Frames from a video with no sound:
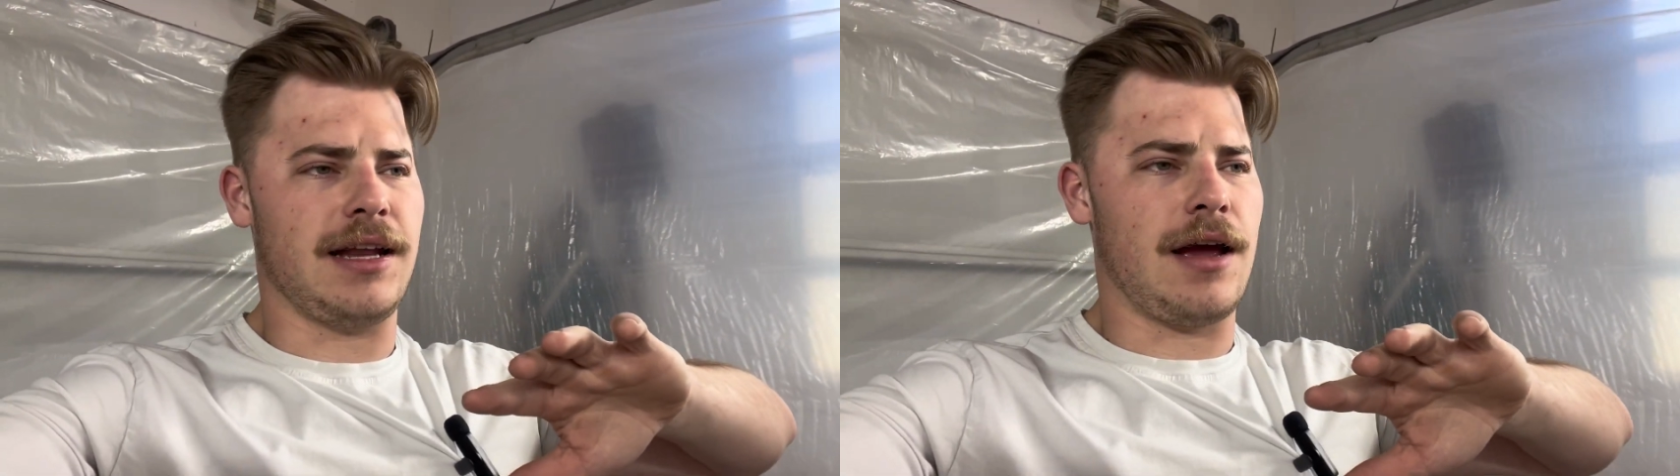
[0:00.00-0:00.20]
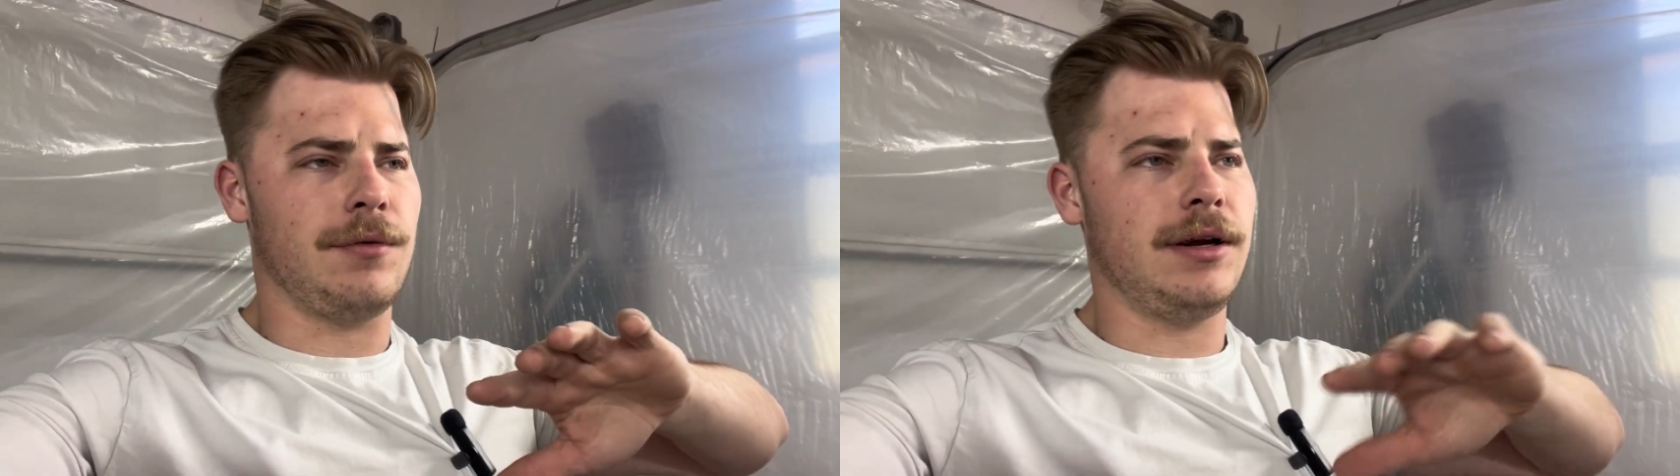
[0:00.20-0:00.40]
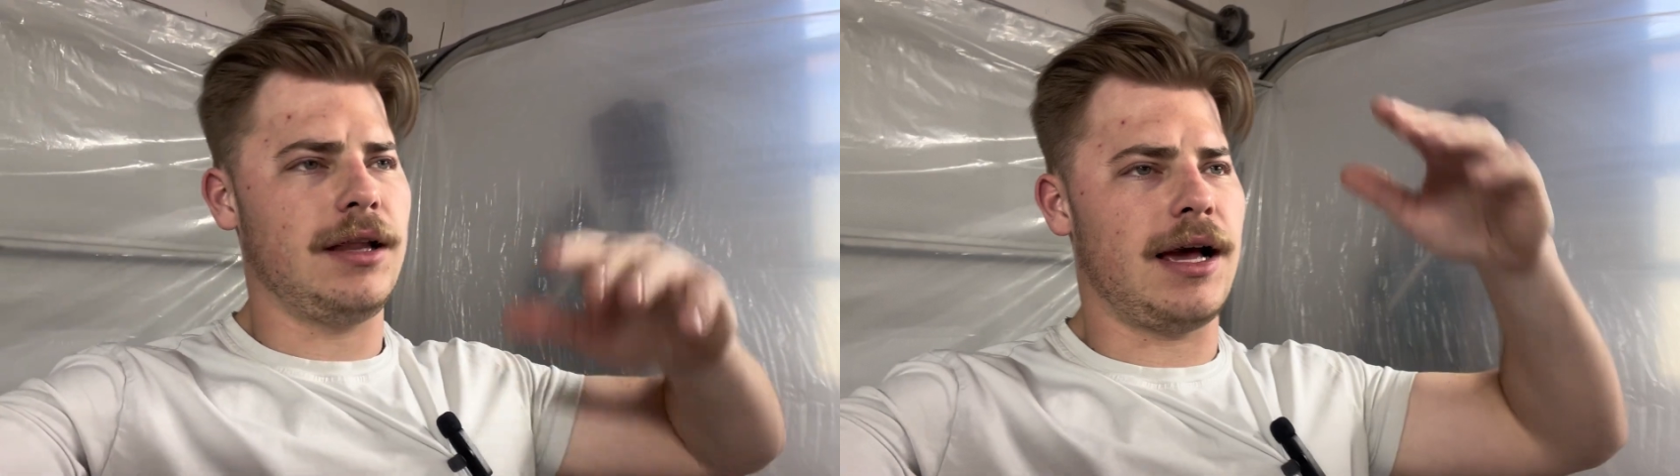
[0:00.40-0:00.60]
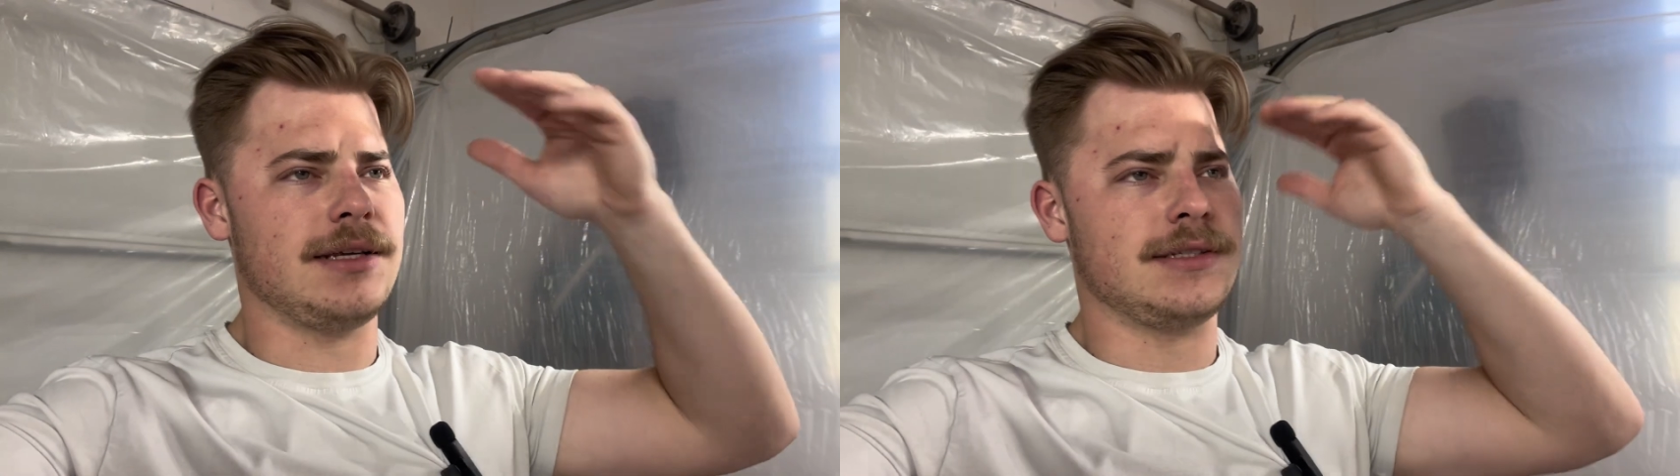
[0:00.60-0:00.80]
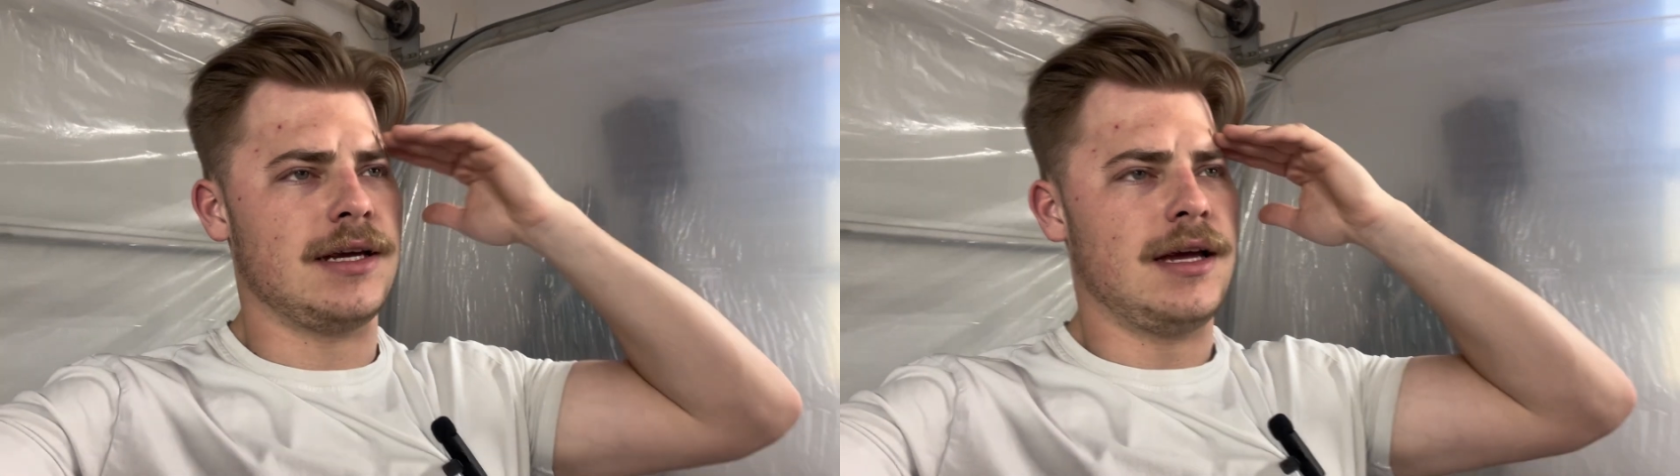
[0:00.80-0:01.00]
And I
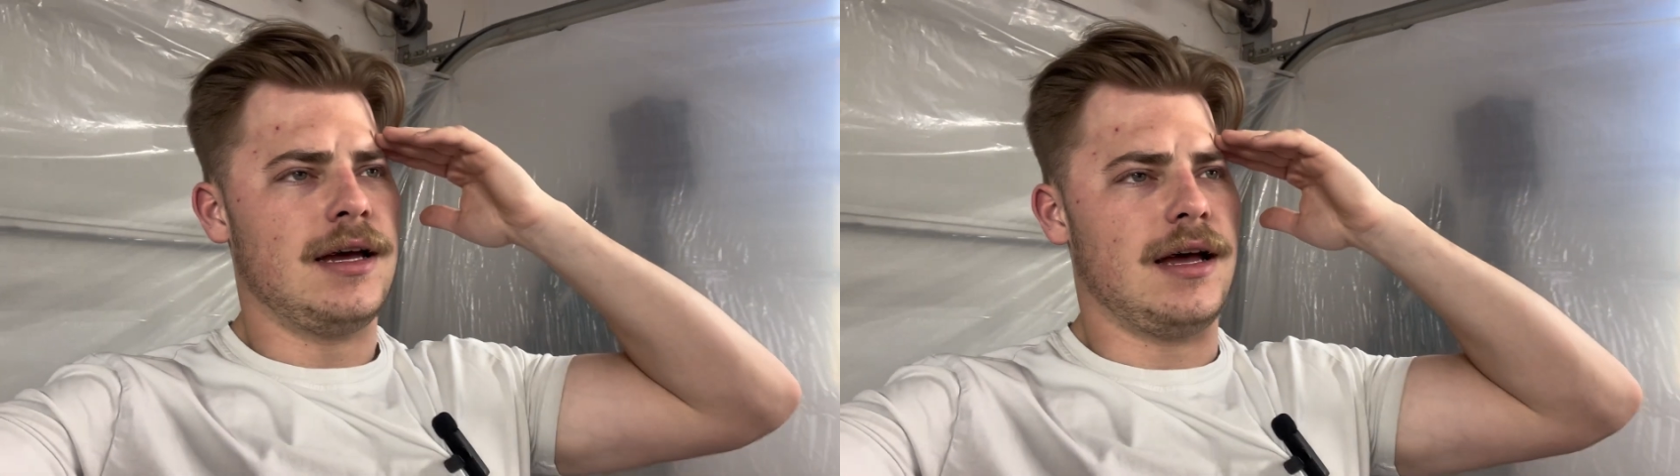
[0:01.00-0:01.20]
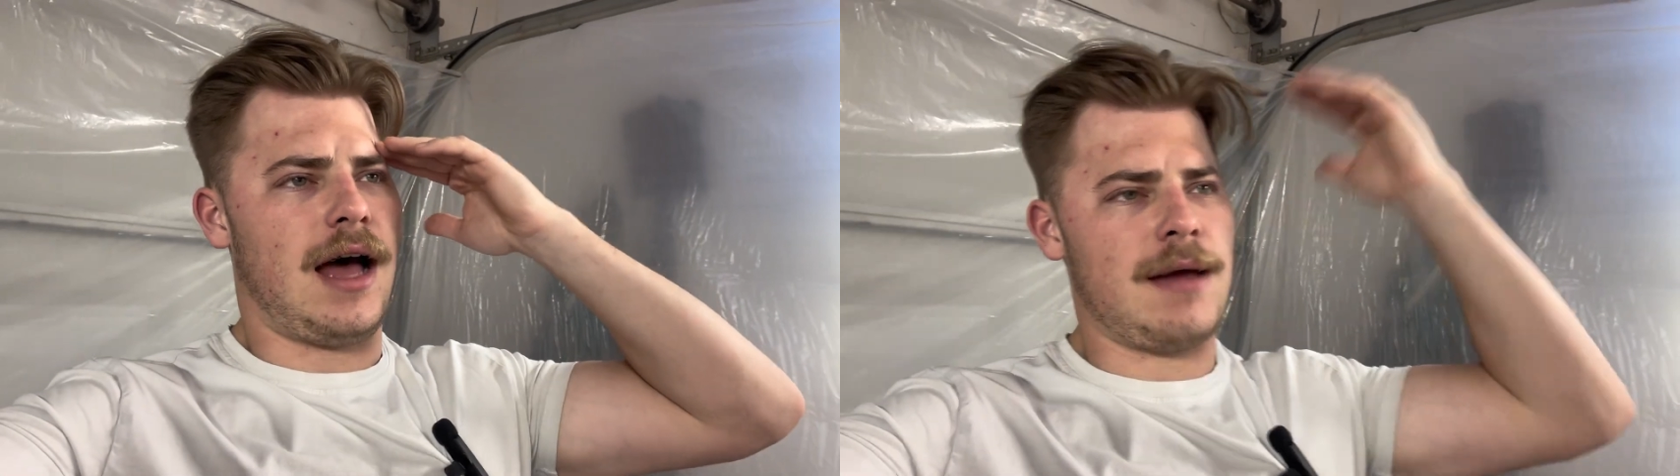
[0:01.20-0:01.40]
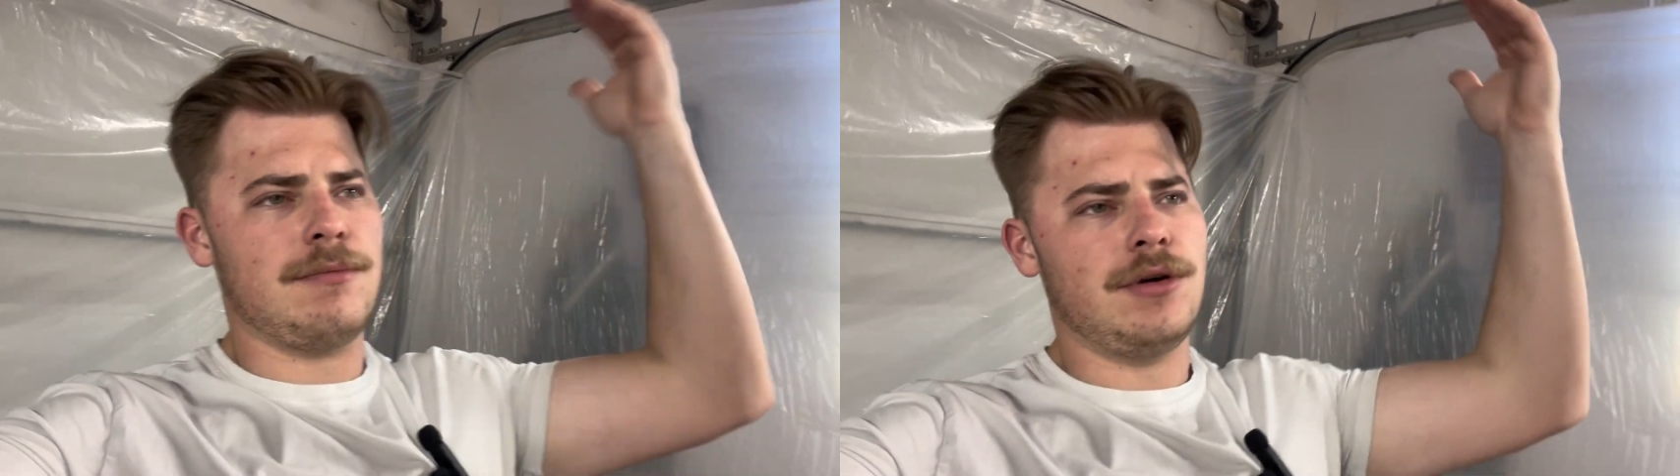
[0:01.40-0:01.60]
realized I'm